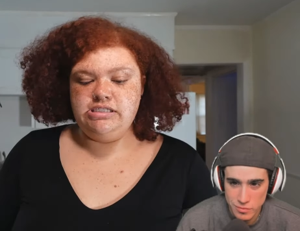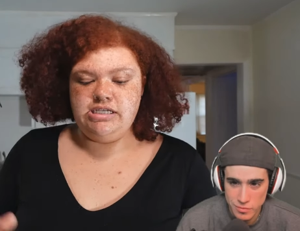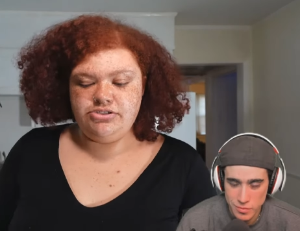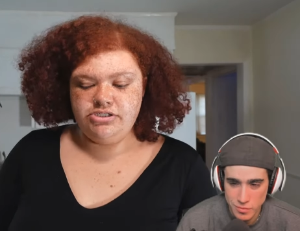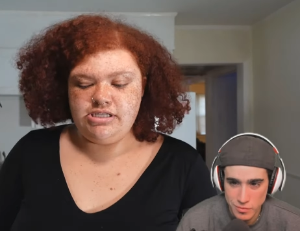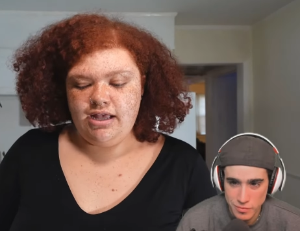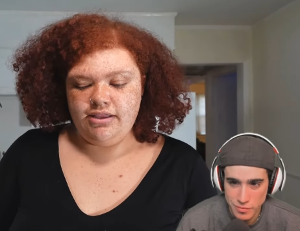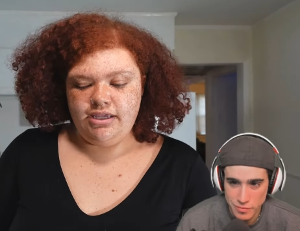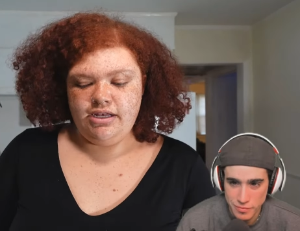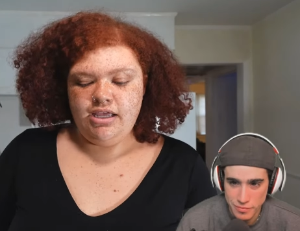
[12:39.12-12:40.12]
Speaker 1: a Caesar
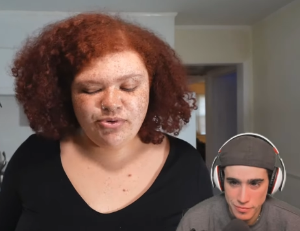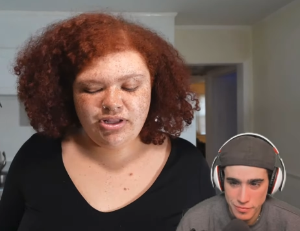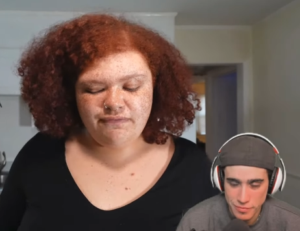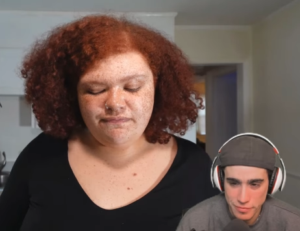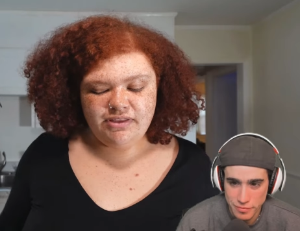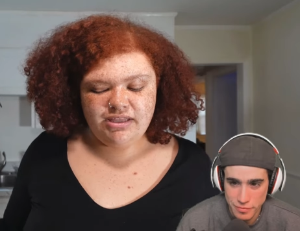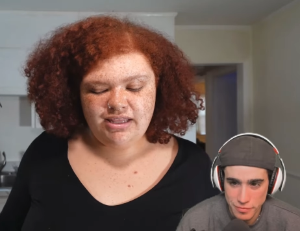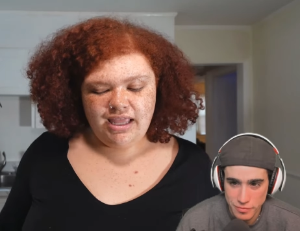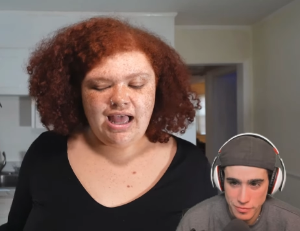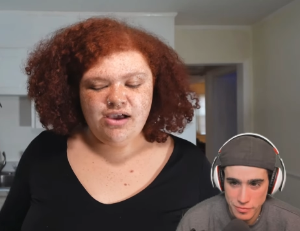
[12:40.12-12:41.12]
salad. I'm really feeling
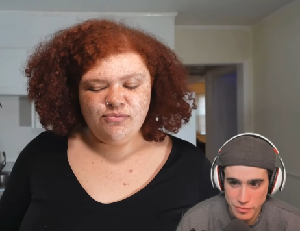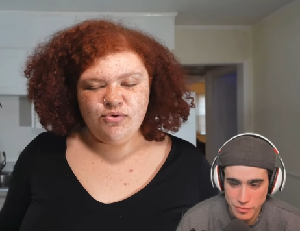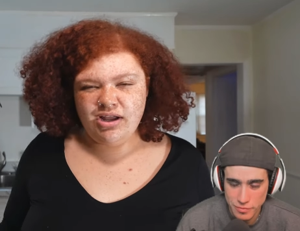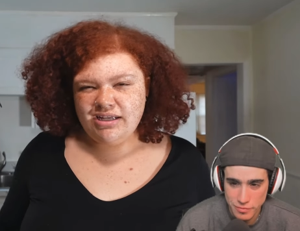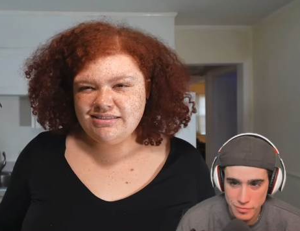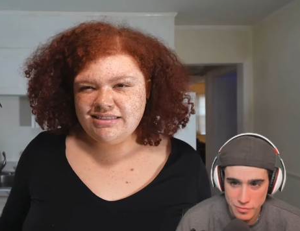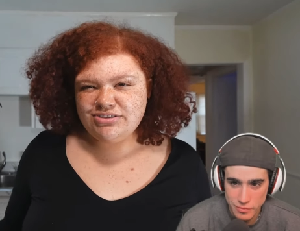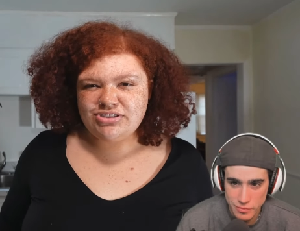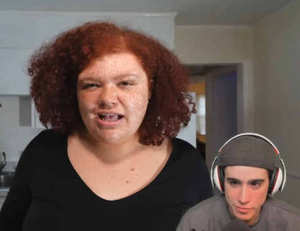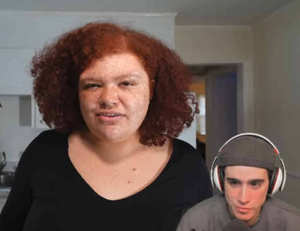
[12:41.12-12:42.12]
like I want a Caesar
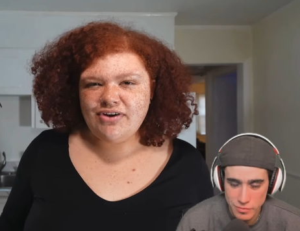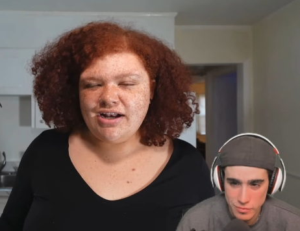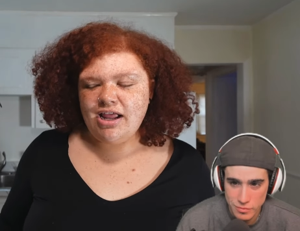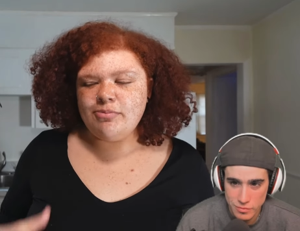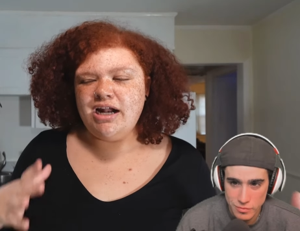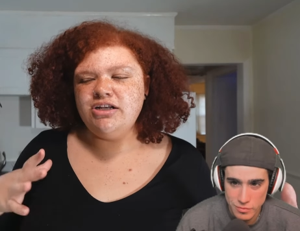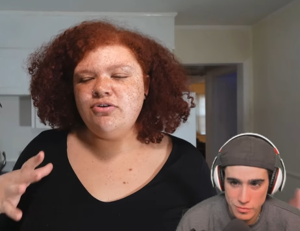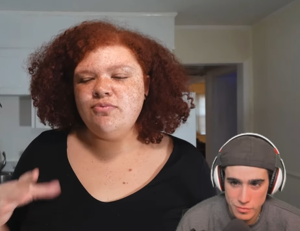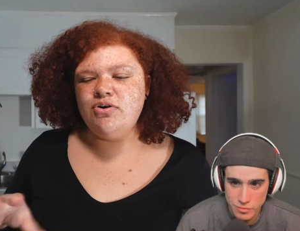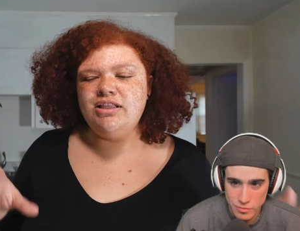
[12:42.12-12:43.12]
salad right now, but I don't
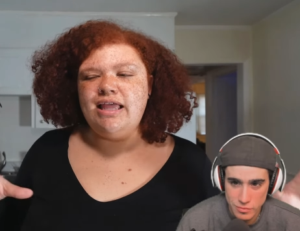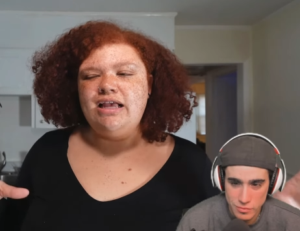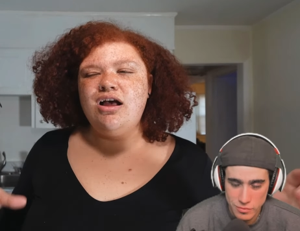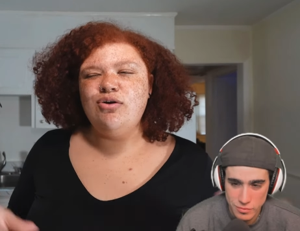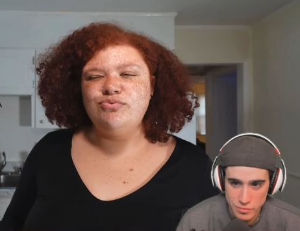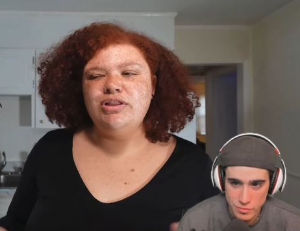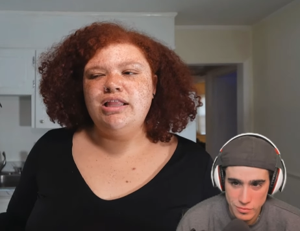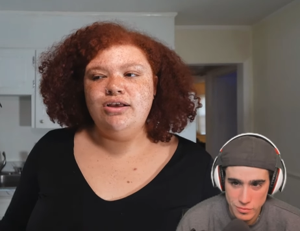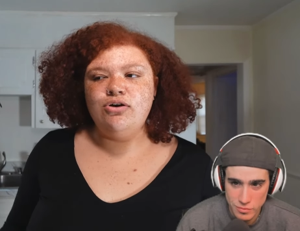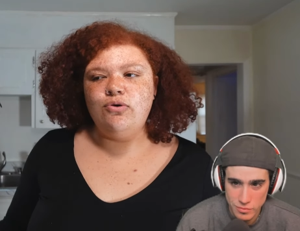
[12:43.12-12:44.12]
want like a
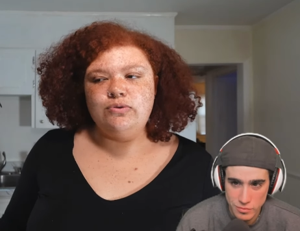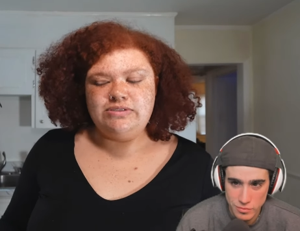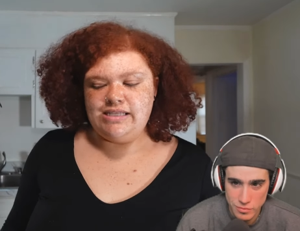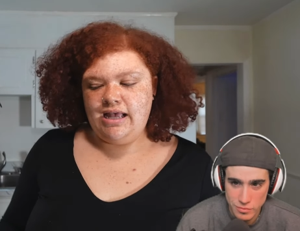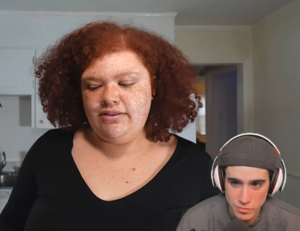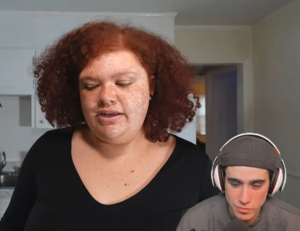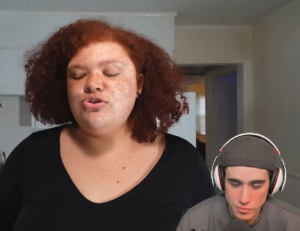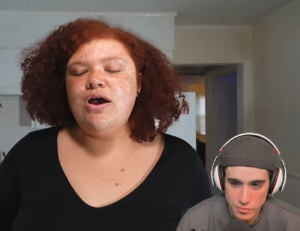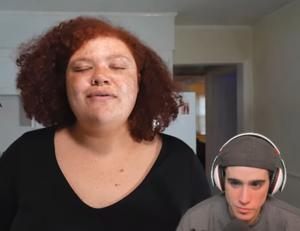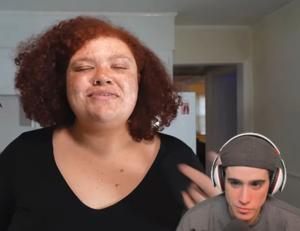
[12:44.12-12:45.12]
really cold salad. So
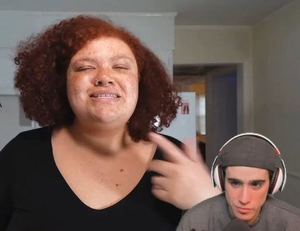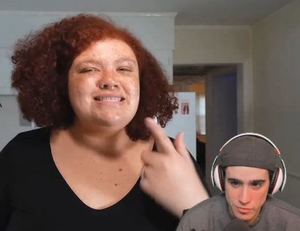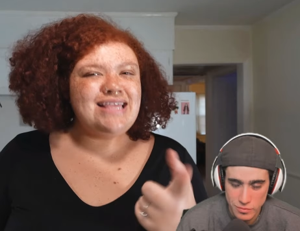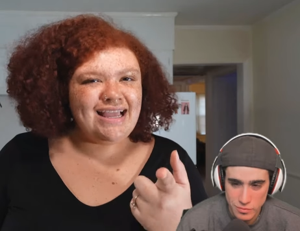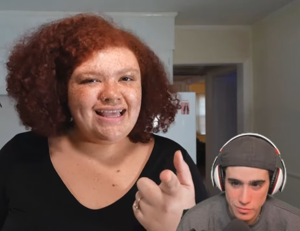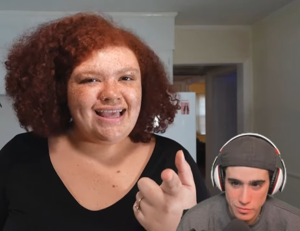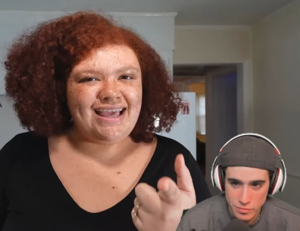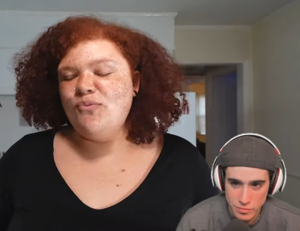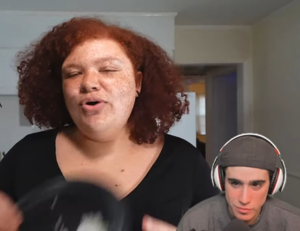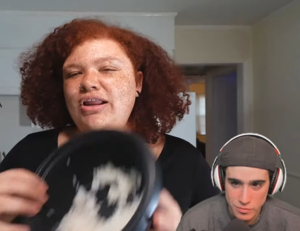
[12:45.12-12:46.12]
I was thinking,
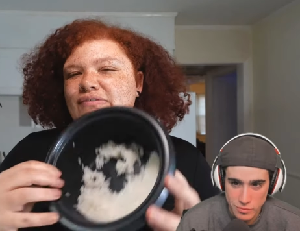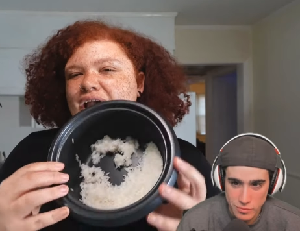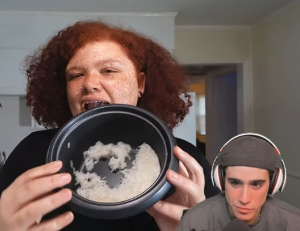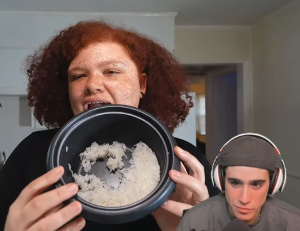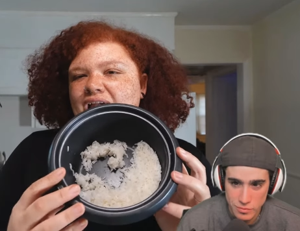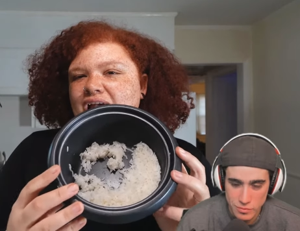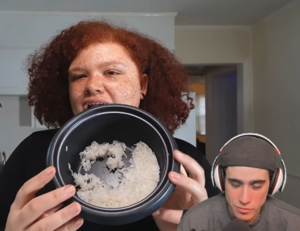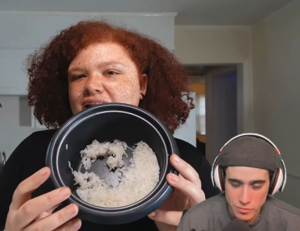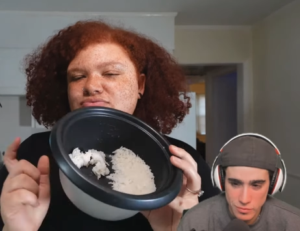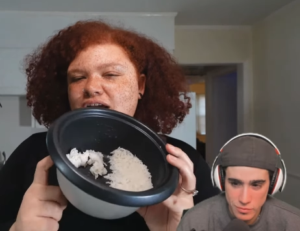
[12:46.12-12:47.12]
what if I
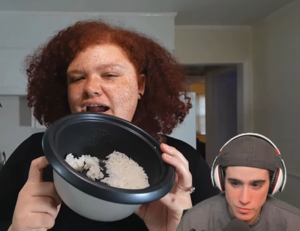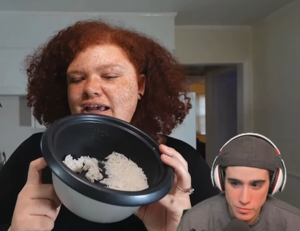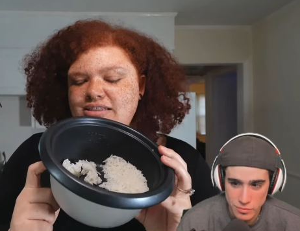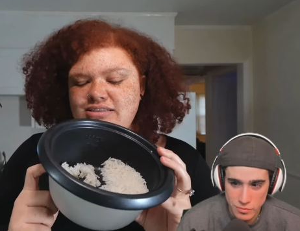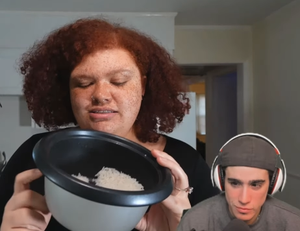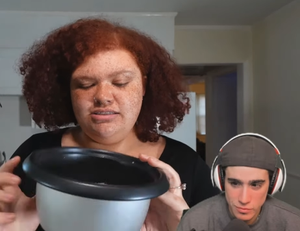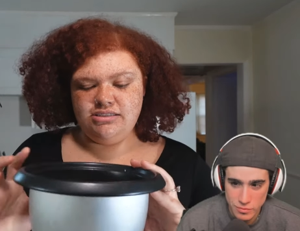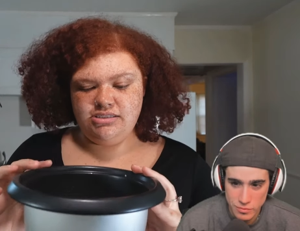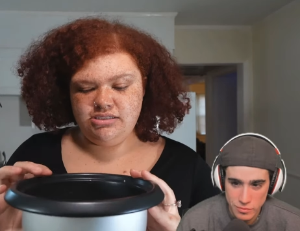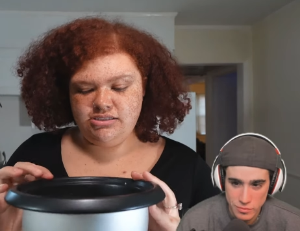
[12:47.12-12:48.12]
add rice?
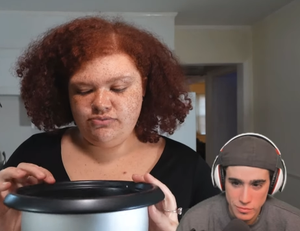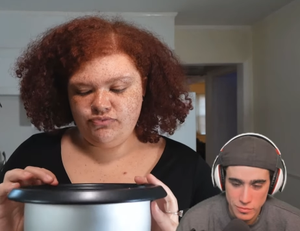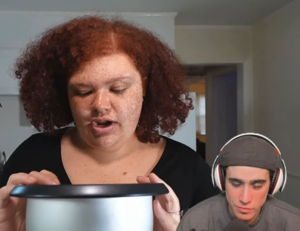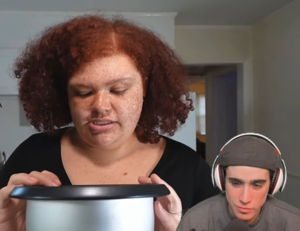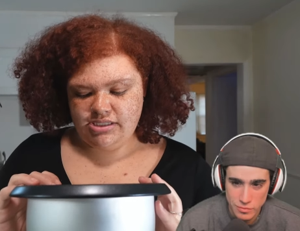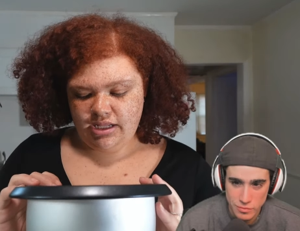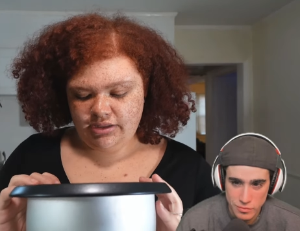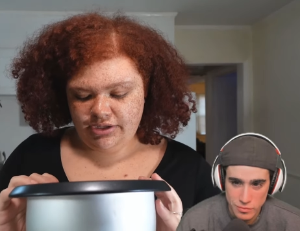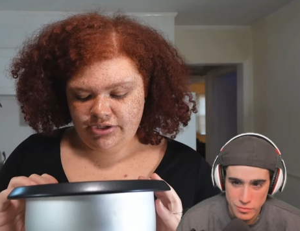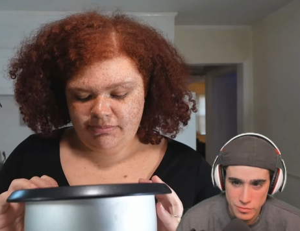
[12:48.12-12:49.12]
This is rice that I
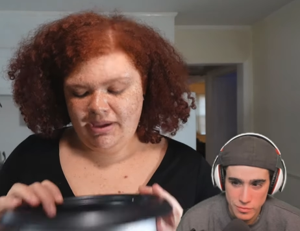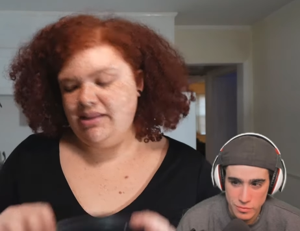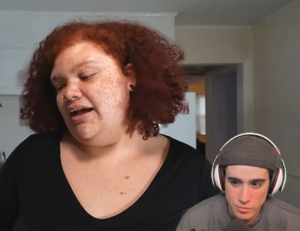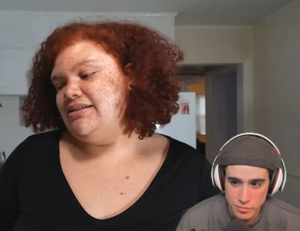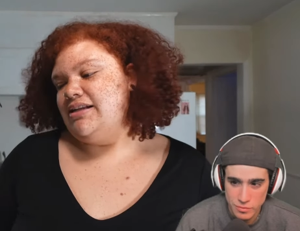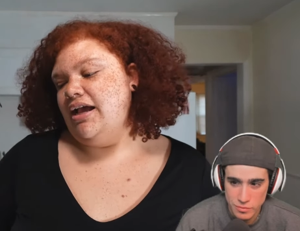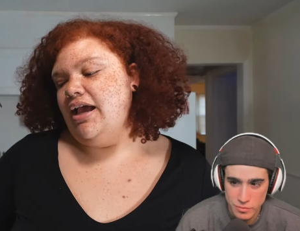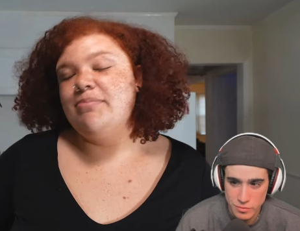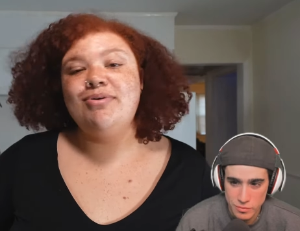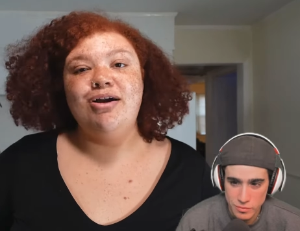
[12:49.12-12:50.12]
literally made last night. I
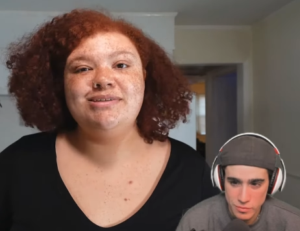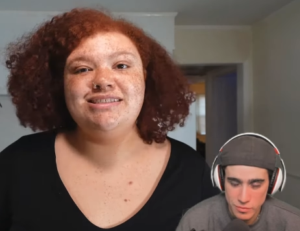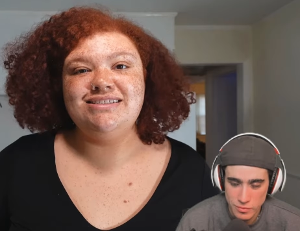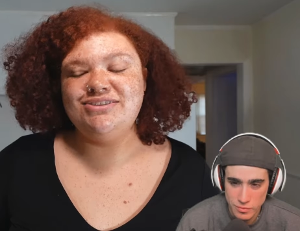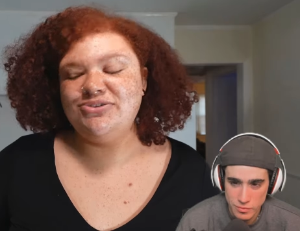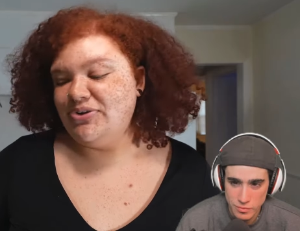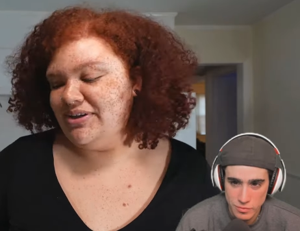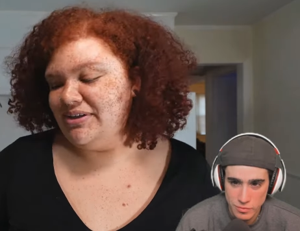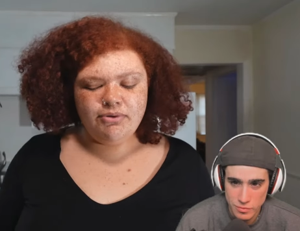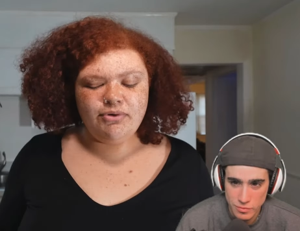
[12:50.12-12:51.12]
promise it's still
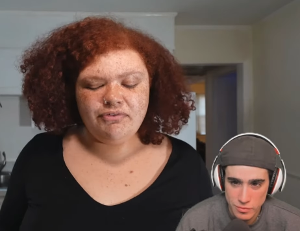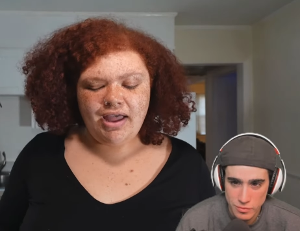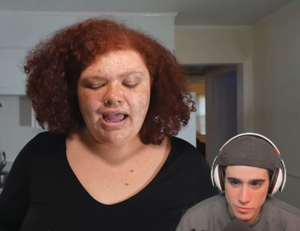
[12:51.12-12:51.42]
good. But what if I